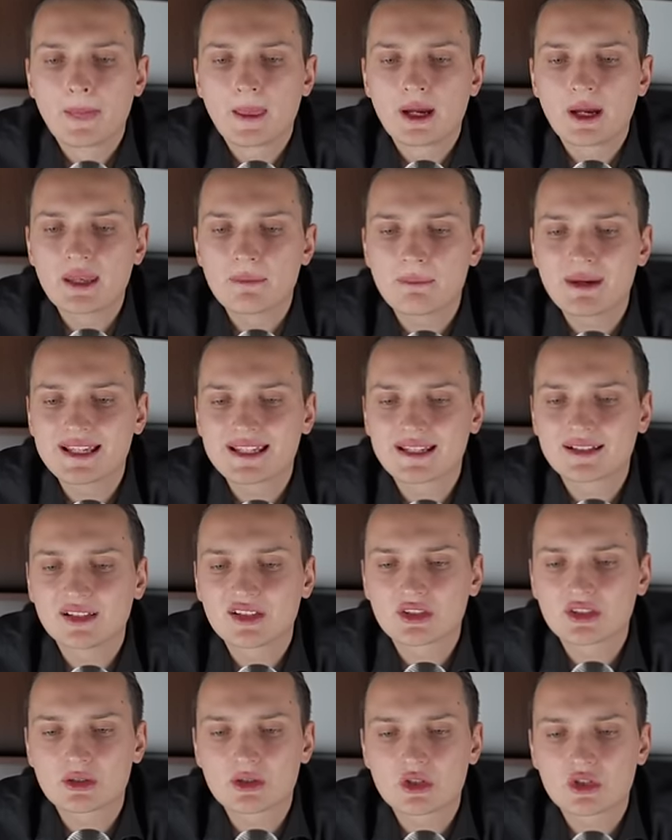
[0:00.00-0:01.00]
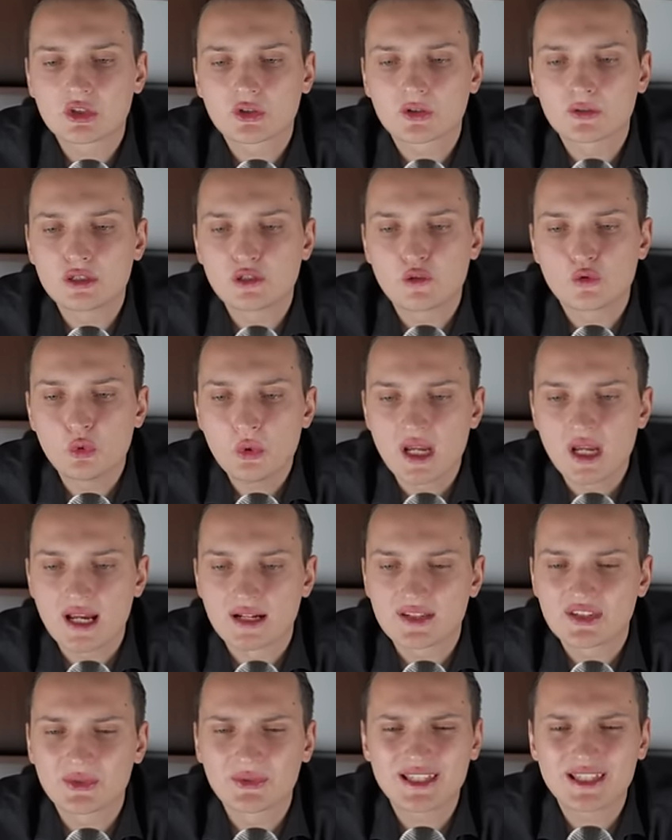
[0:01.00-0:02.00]
it basically surged only 3x.
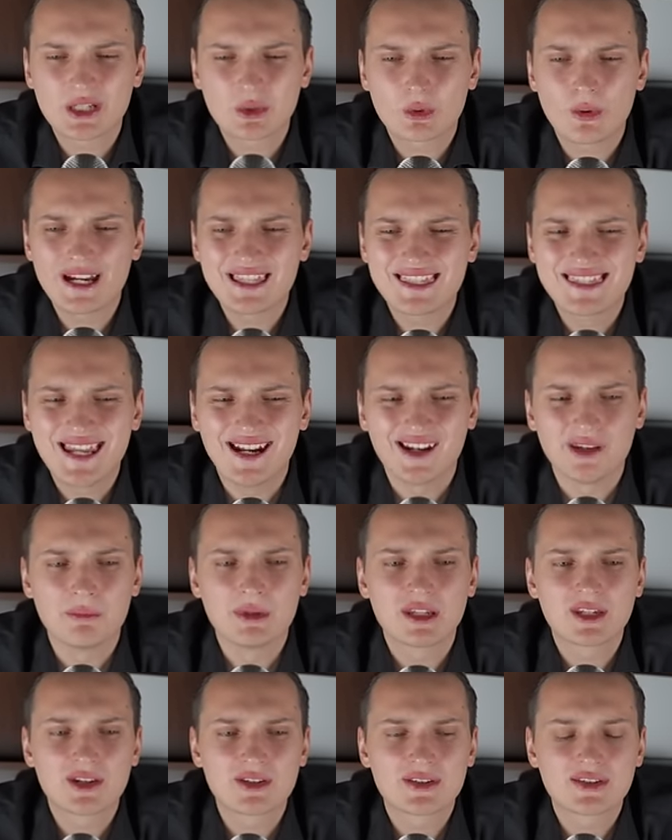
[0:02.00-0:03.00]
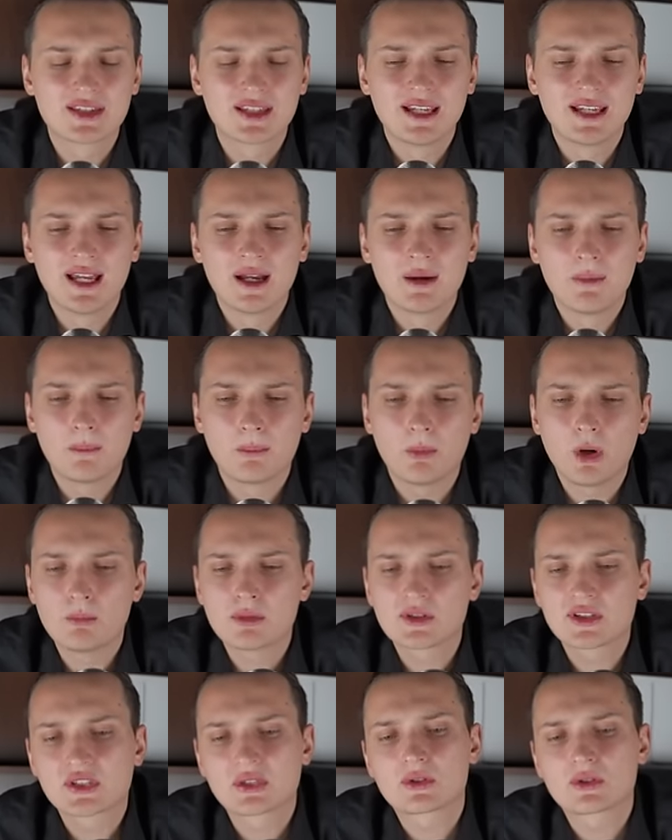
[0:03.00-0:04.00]
So it's quite dead because Bobo
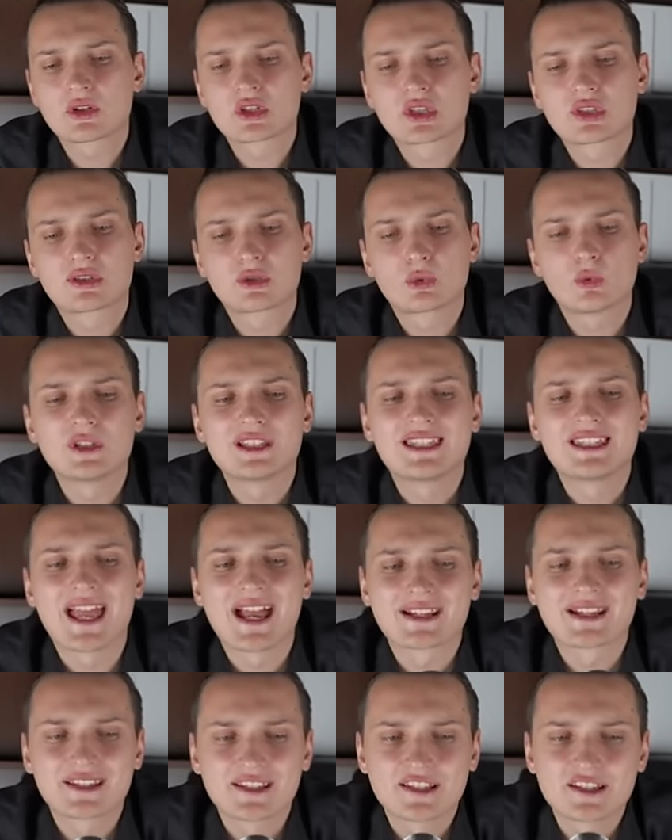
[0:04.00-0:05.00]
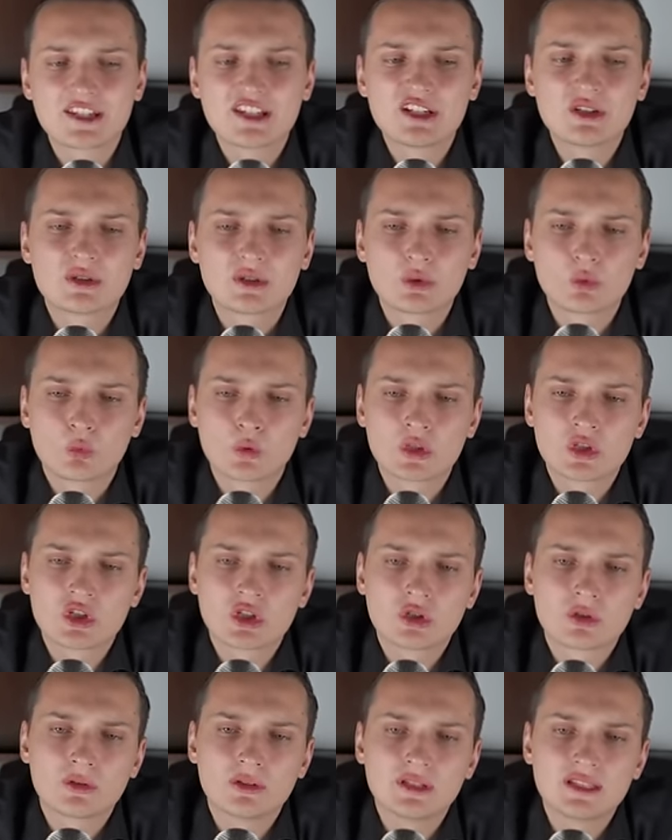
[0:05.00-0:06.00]
surged 20x this year and
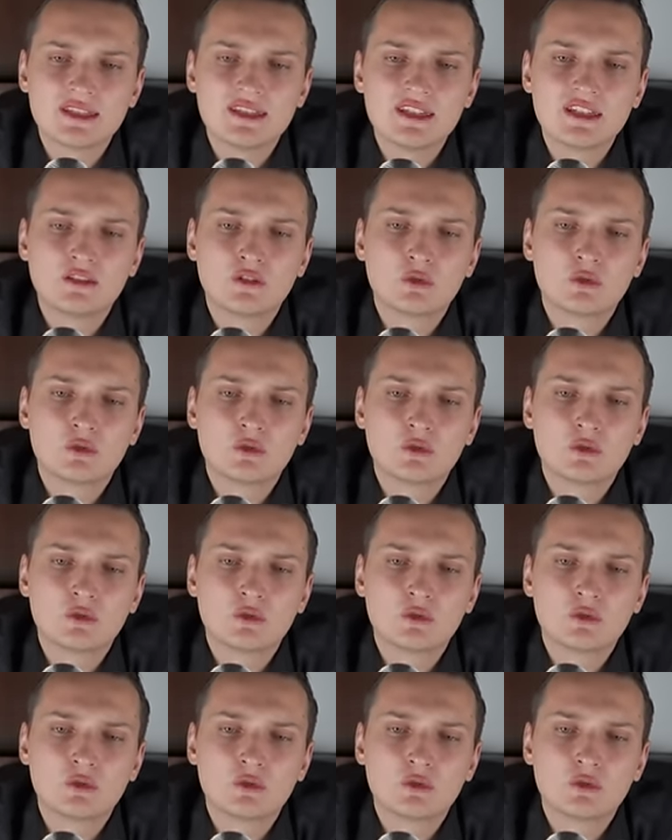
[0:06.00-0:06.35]
Wojak only did